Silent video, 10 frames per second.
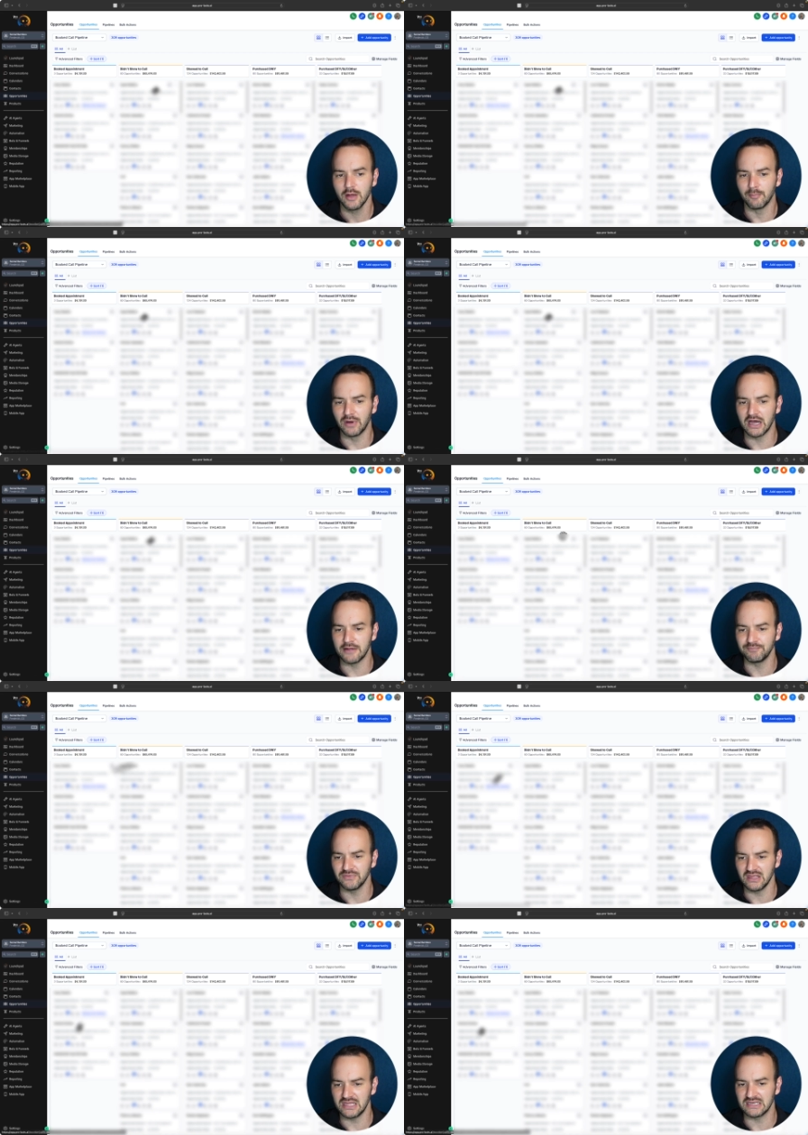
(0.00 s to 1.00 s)

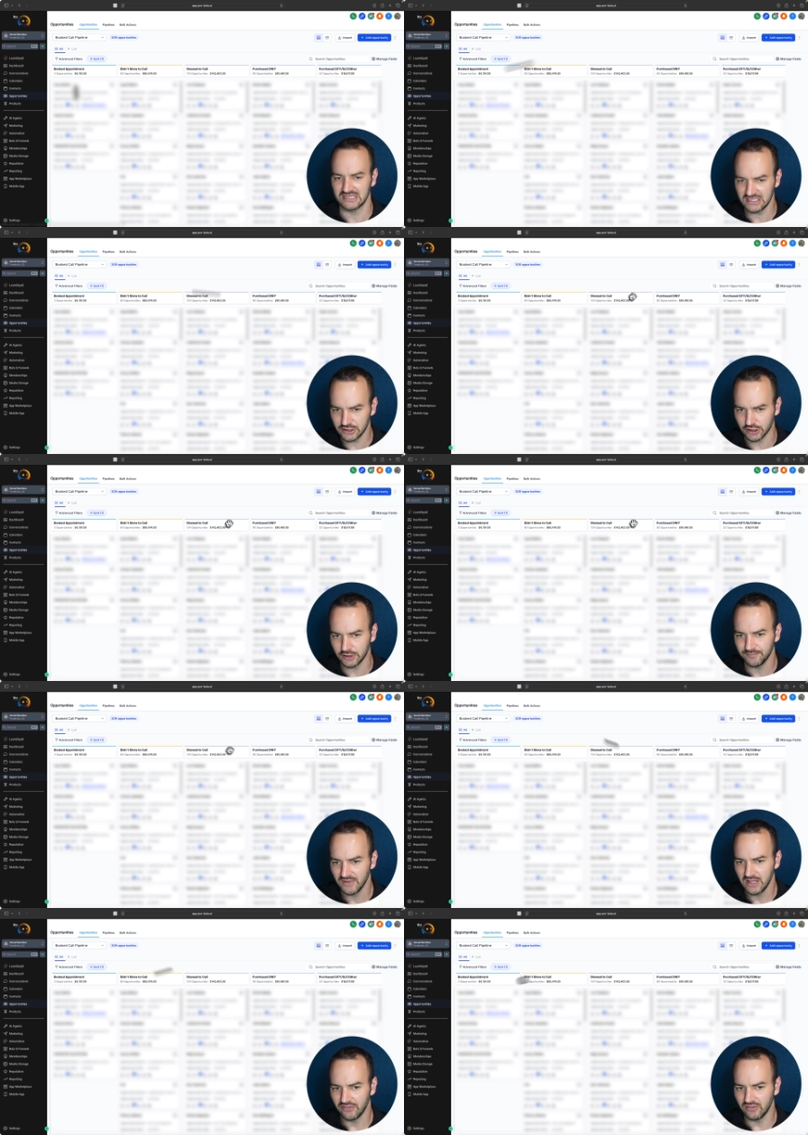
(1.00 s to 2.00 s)
But in here,
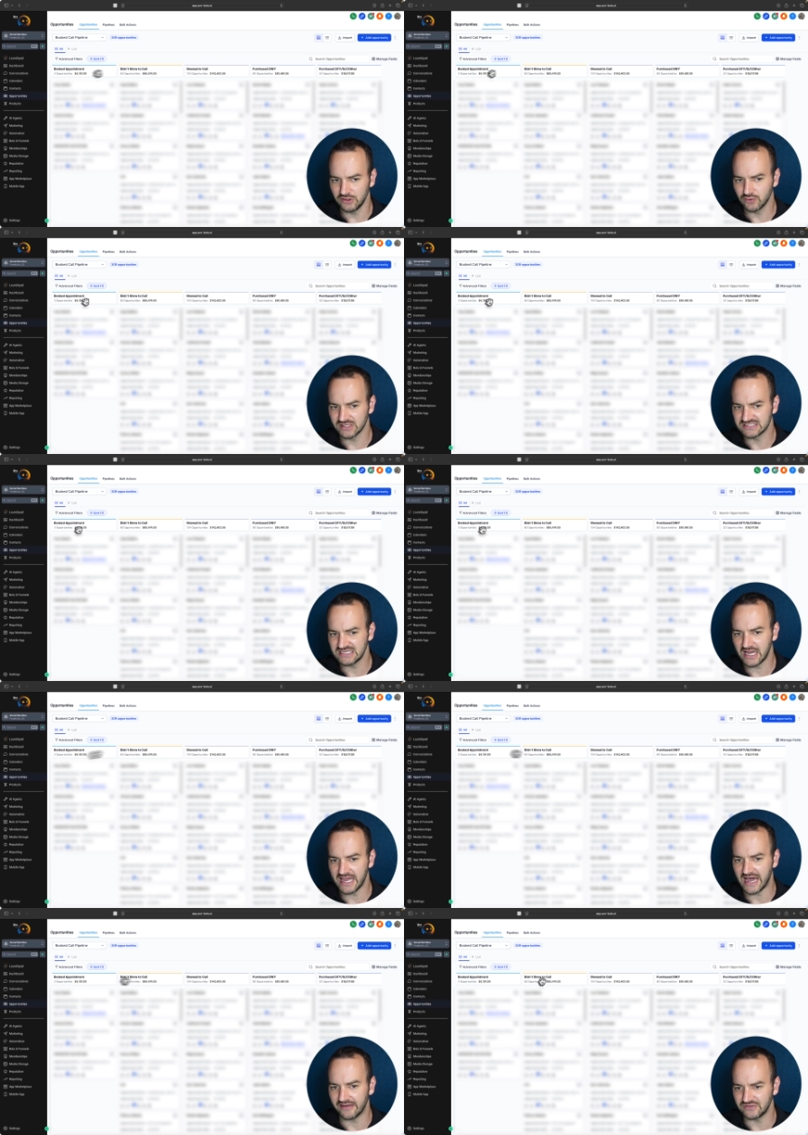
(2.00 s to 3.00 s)
you can see I
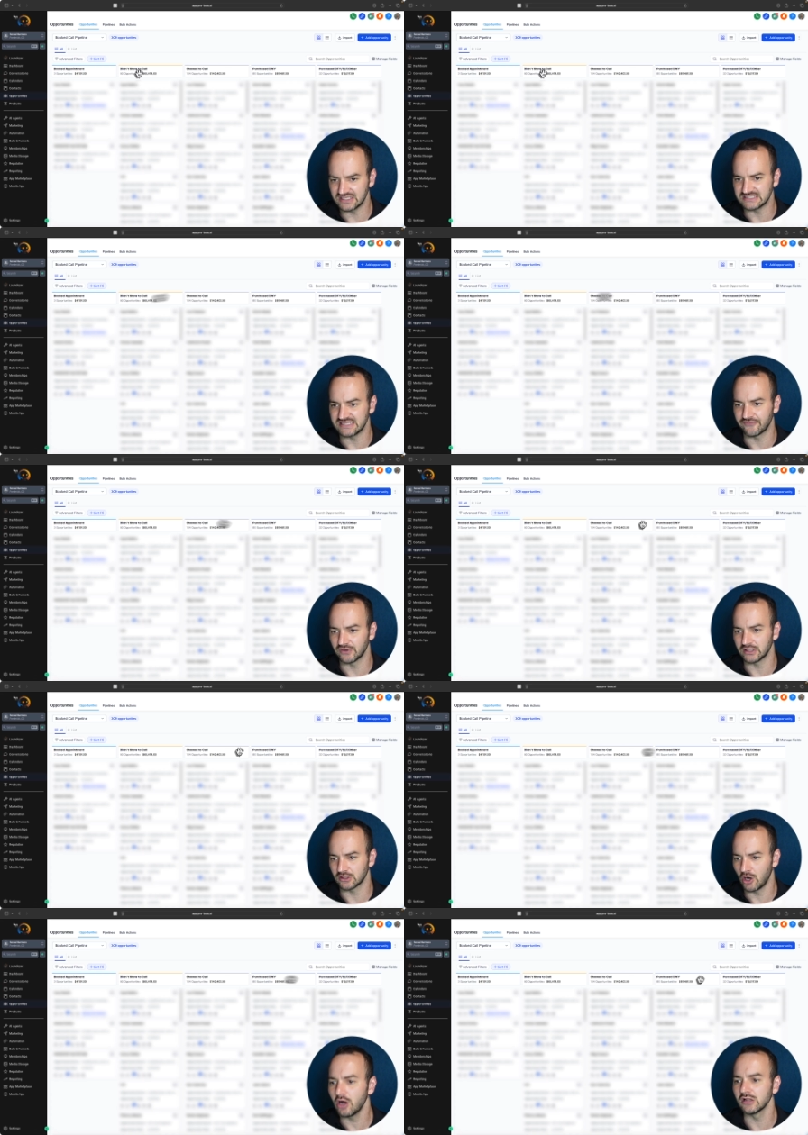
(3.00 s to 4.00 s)
have these different
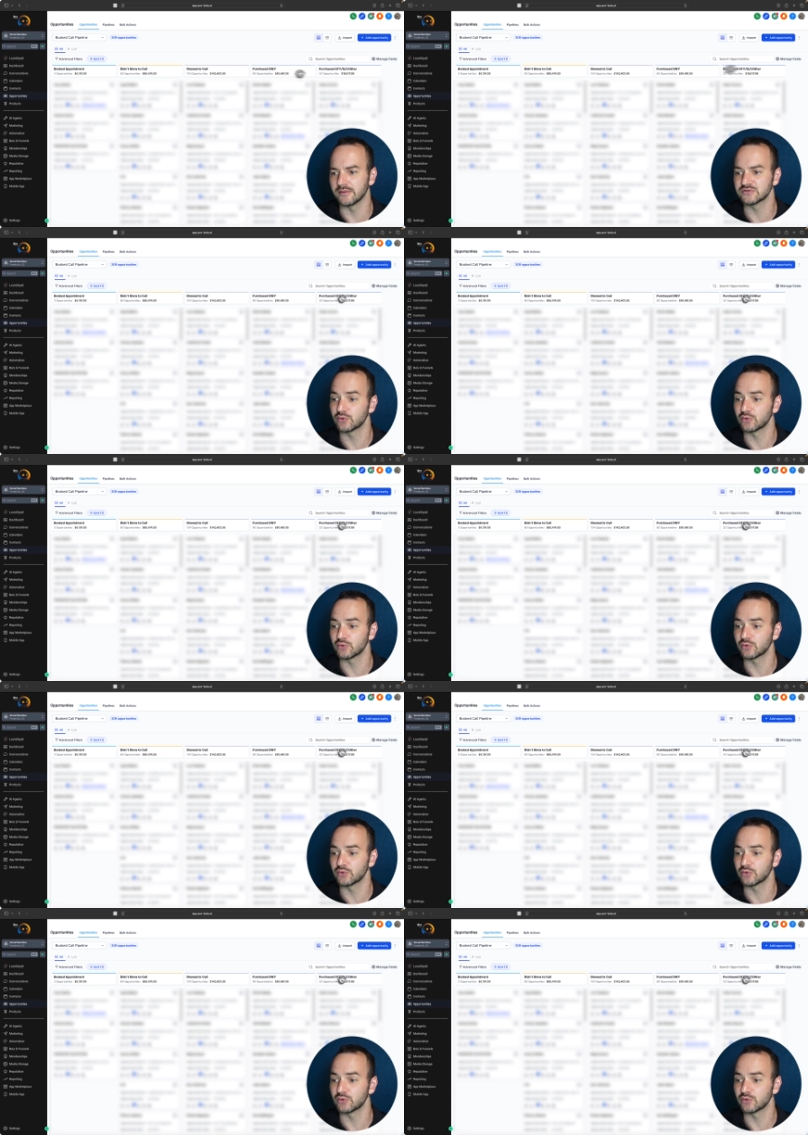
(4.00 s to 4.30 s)
columns,